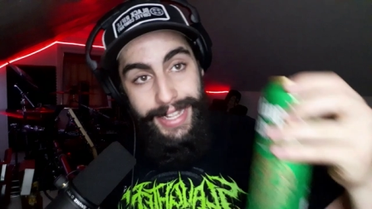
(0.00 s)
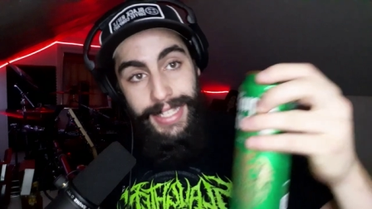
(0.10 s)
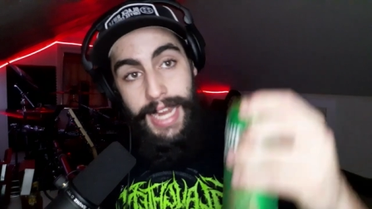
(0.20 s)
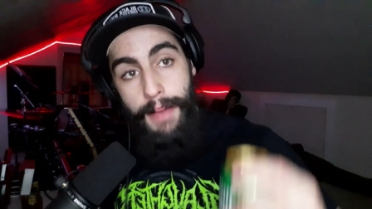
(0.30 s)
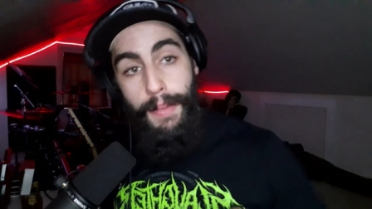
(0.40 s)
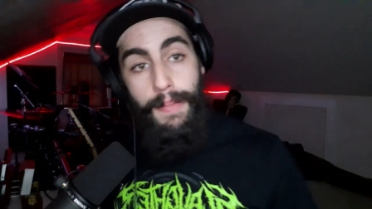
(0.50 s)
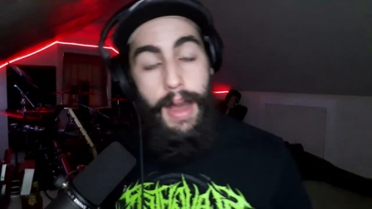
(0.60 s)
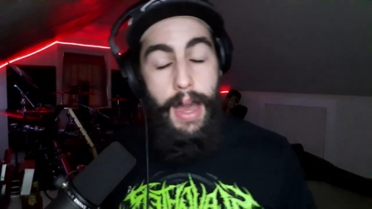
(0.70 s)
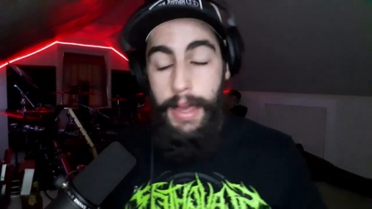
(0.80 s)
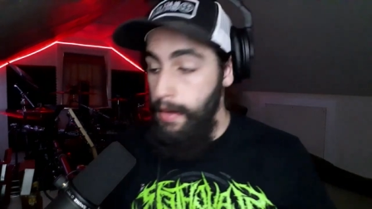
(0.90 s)
and stopping
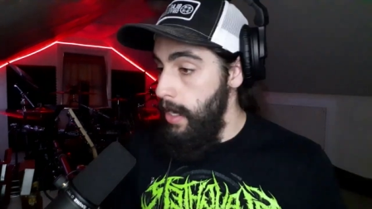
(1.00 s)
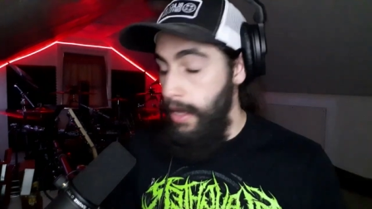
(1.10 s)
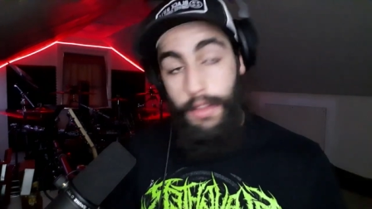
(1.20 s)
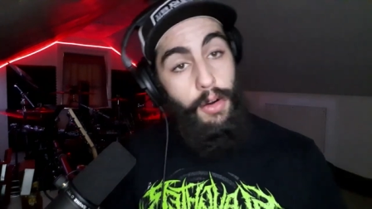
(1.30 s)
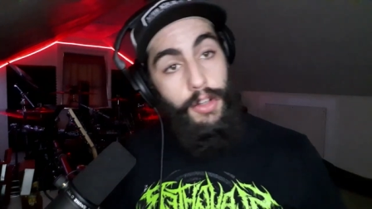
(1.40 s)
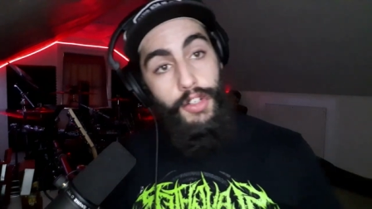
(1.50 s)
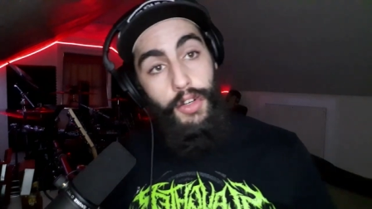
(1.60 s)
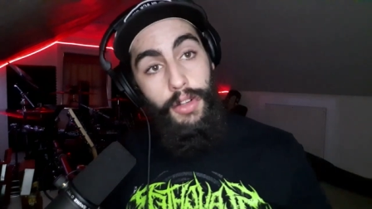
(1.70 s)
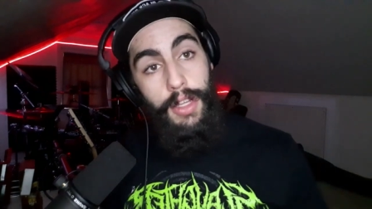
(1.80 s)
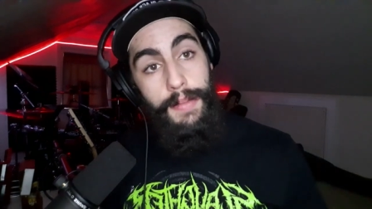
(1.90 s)
by. It's yours
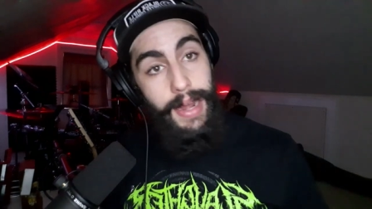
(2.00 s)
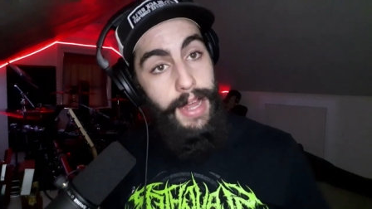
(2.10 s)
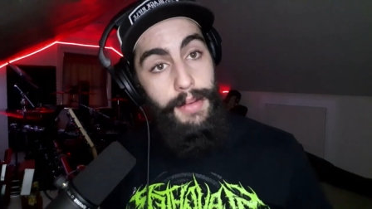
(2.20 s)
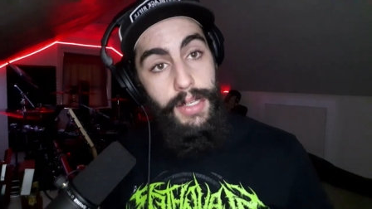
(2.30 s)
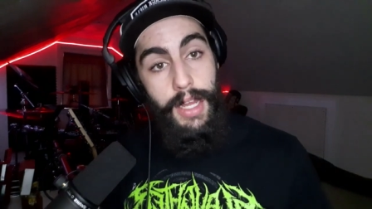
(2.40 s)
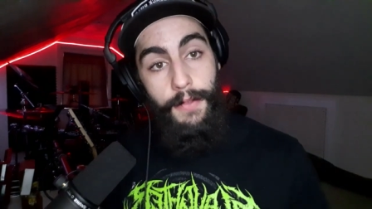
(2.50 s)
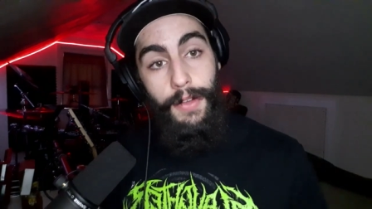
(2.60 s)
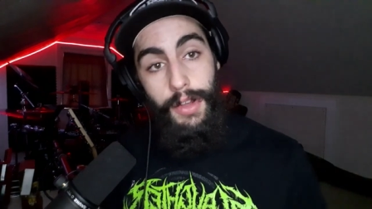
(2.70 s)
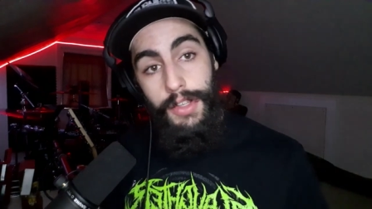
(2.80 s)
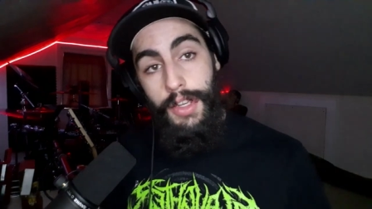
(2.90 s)
truly. My name is Nick,
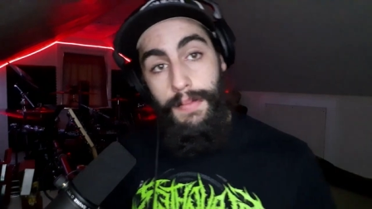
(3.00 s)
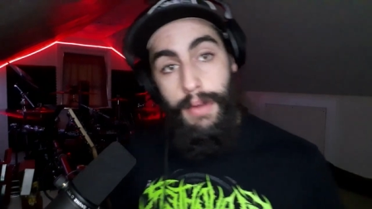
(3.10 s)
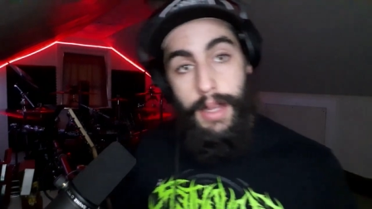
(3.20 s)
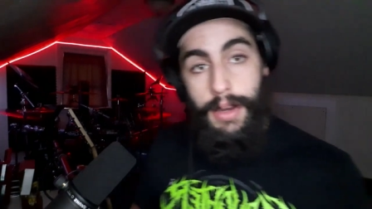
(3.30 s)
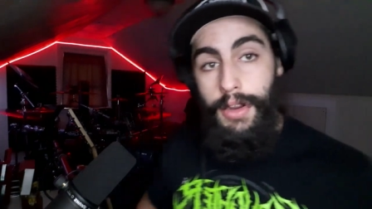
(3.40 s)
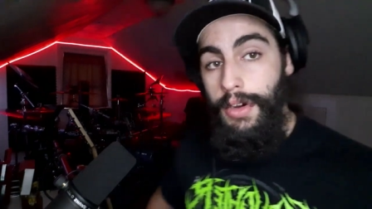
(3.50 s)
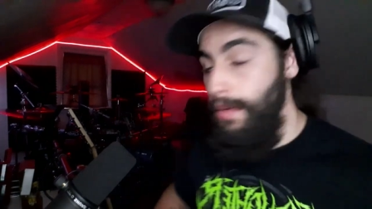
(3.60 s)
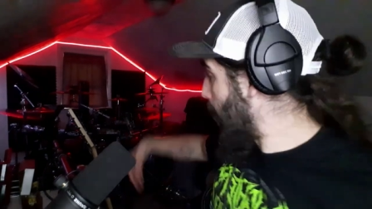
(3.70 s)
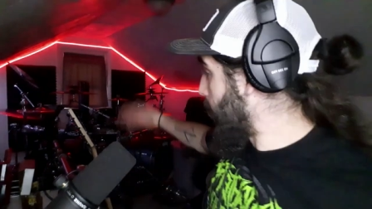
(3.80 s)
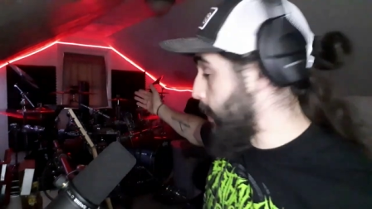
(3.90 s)
for those of you brand
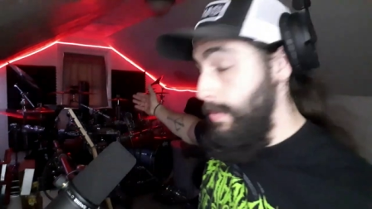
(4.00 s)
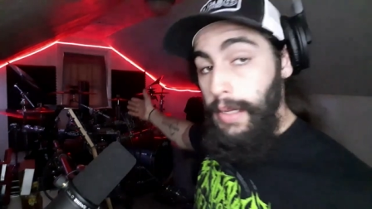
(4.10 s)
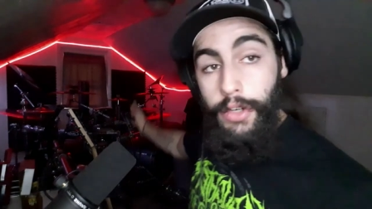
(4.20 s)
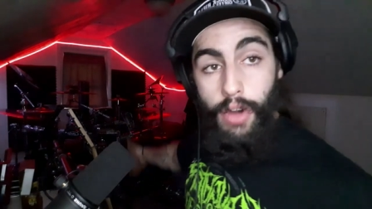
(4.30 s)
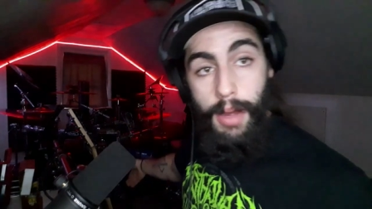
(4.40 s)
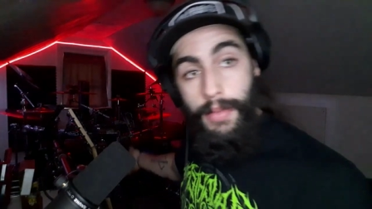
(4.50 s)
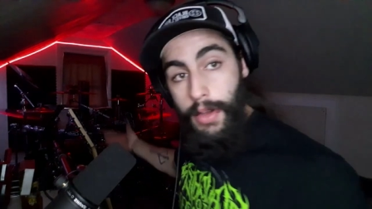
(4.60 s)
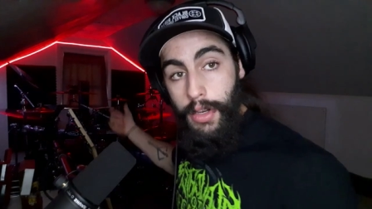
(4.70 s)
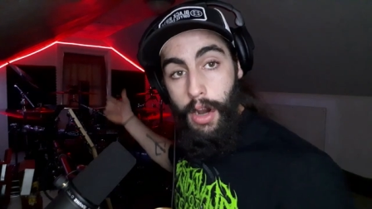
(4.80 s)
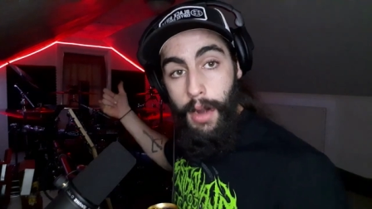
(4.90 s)
new. I like to play drums,
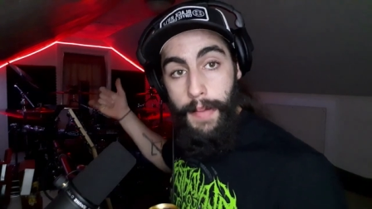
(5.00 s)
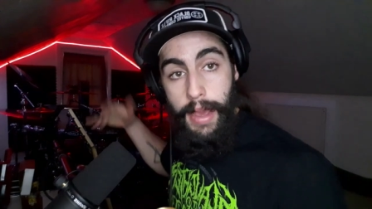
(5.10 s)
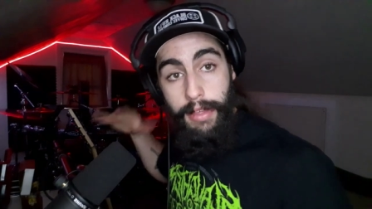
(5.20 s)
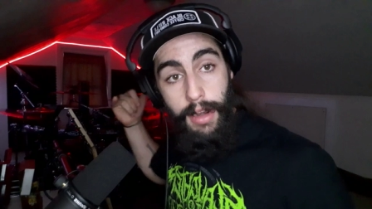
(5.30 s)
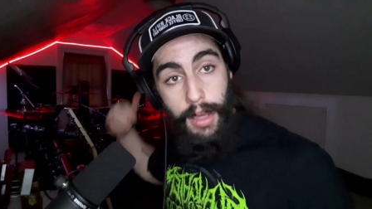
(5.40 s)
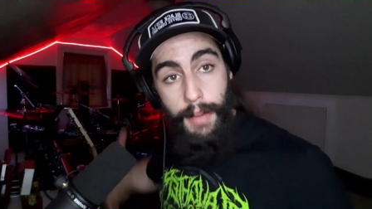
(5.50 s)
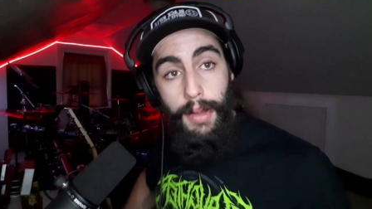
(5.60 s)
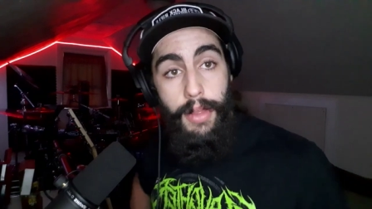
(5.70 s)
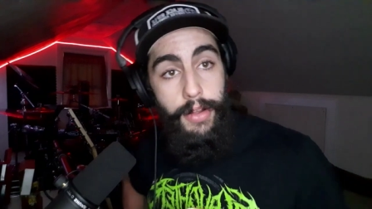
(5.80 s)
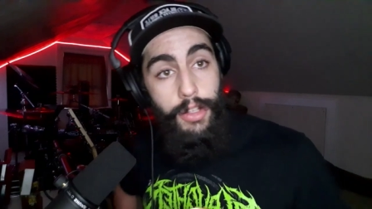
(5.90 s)
guitar, bass, and a
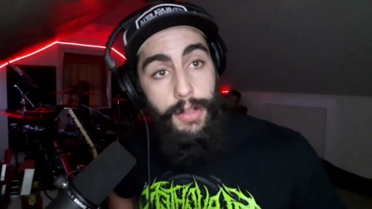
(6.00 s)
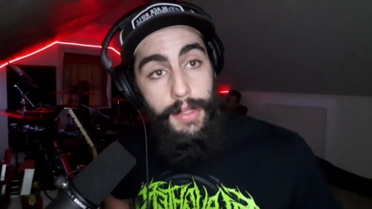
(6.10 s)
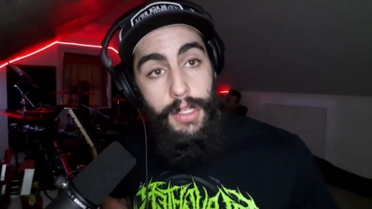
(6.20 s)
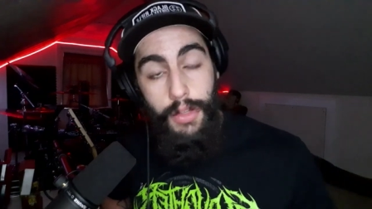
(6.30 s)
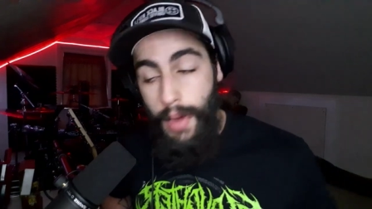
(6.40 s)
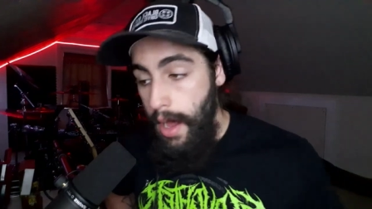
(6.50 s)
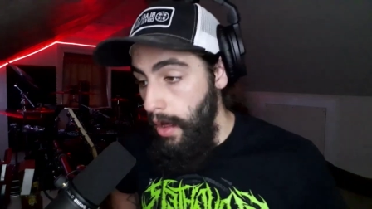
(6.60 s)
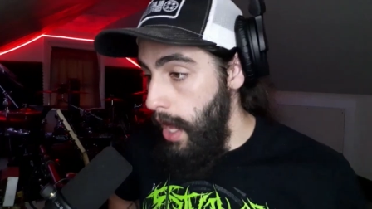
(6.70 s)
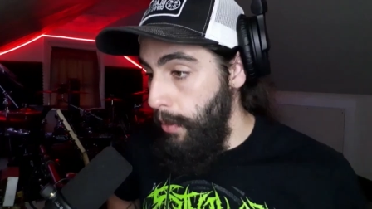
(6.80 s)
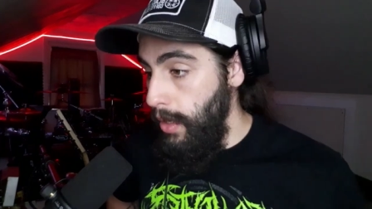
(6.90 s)
couple other instruments as
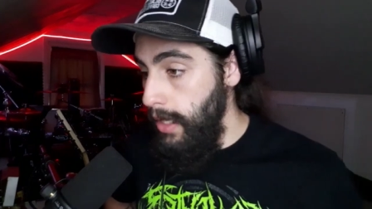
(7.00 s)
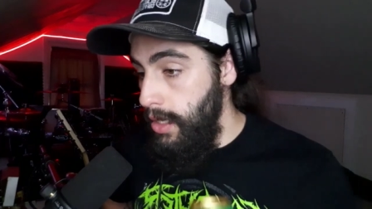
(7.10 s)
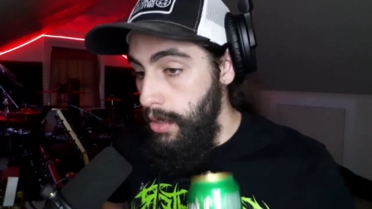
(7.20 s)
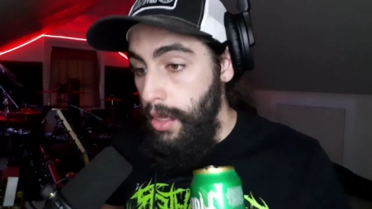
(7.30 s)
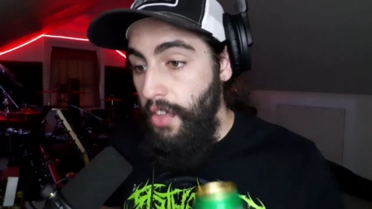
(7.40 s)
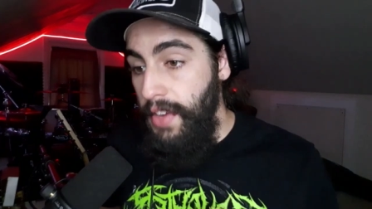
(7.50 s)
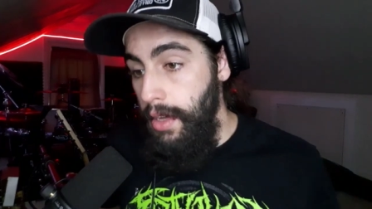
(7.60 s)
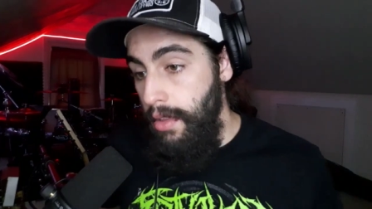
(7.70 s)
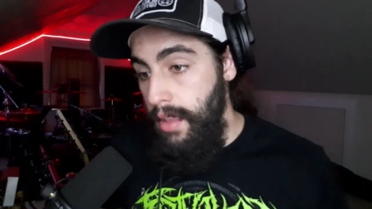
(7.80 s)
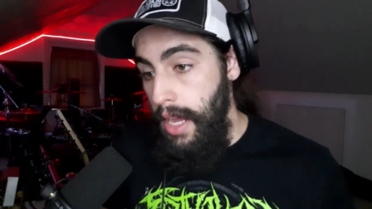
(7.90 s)
well. And we like to do these
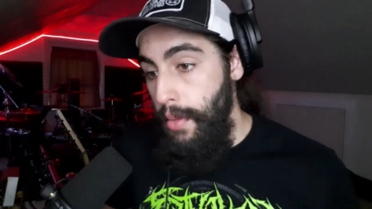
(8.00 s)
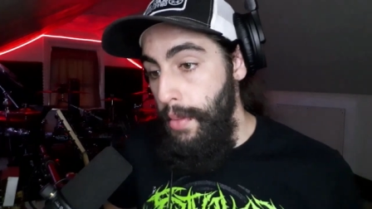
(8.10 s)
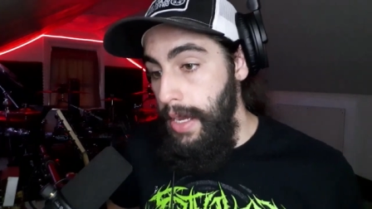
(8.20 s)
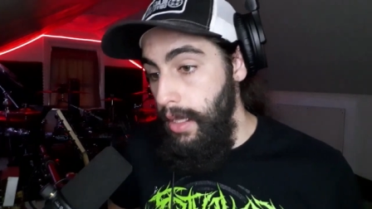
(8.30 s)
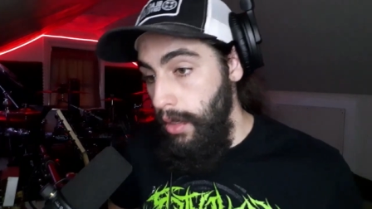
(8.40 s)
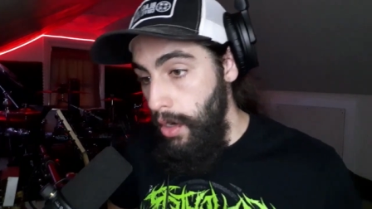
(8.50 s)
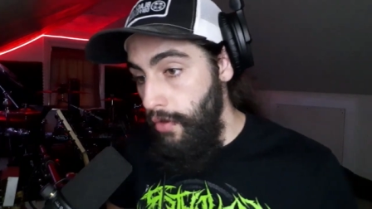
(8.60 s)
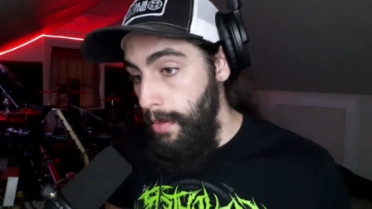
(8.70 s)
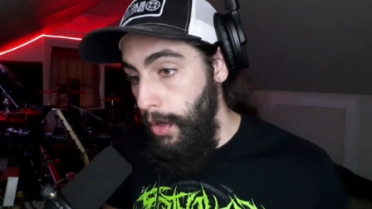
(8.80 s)
videos so that way we can learn from the